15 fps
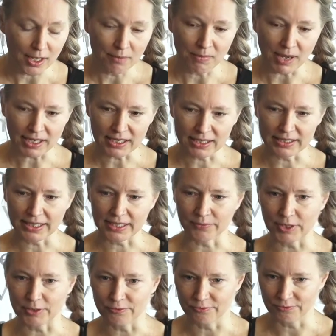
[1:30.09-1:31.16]
Maria and Nina
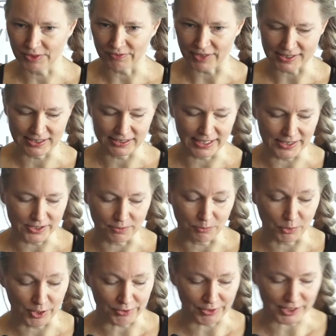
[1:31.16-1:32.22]
will facilitate and
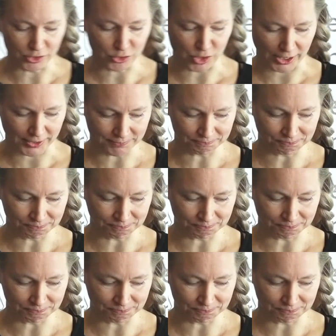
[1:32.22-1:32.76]
moderate the chat.